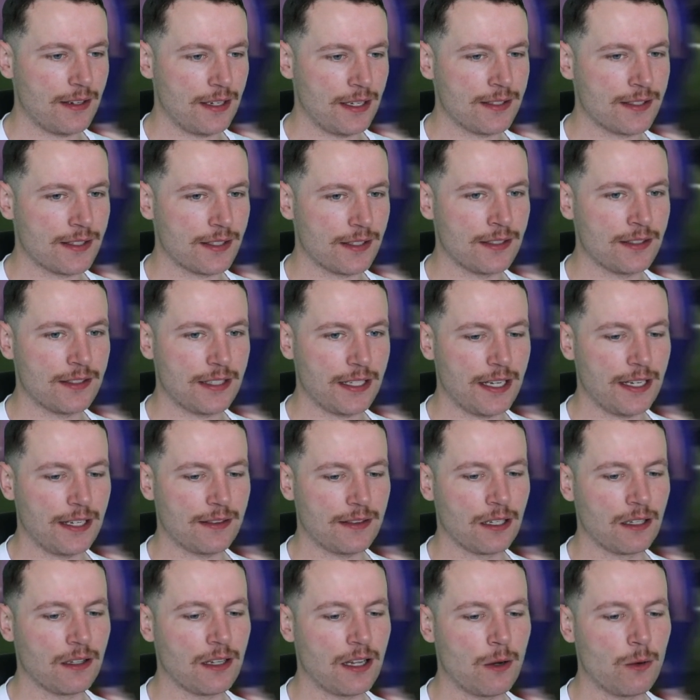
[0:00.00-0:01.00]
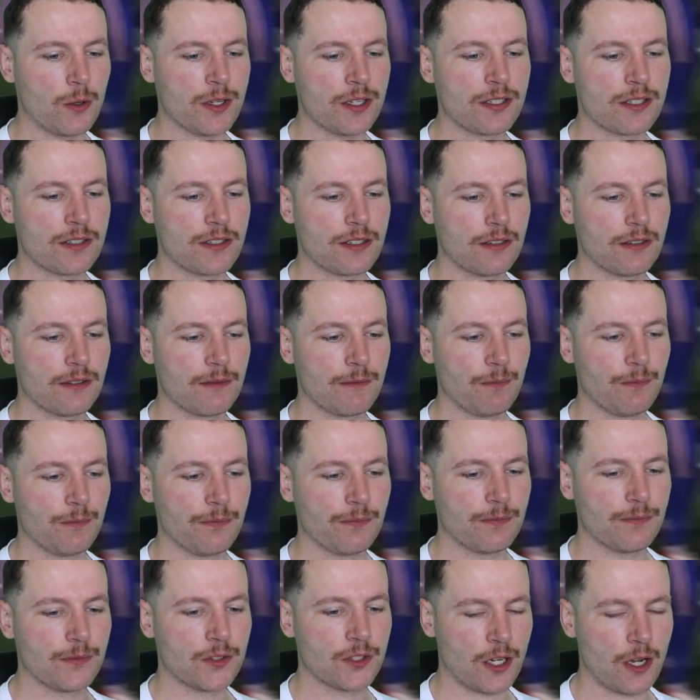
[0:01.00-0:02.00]
is indeed the lowest
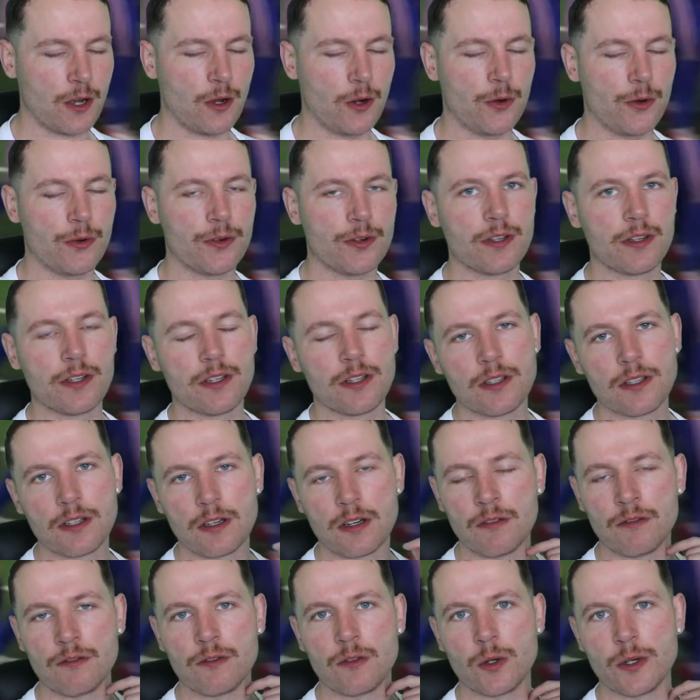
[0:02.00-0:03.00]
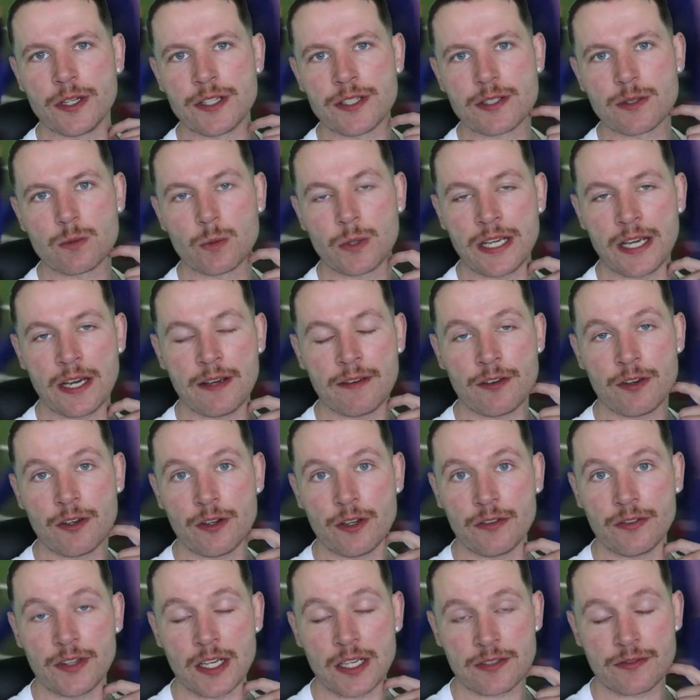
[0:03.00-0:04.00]
tone of voice we have
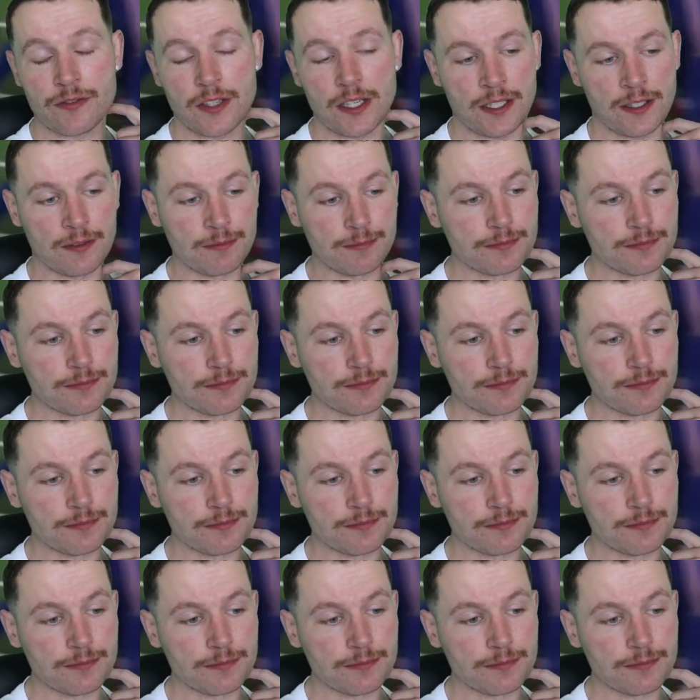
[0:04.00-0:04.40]
heard thus far.